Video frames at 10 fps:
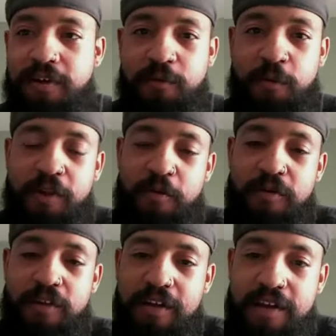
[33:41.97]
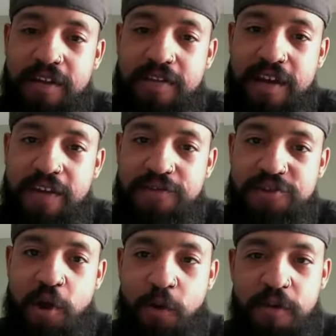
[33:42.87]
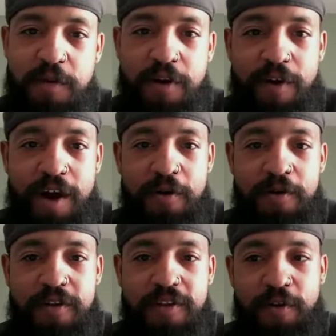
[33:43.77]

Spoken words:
It's one of those things that's kind of just always been around.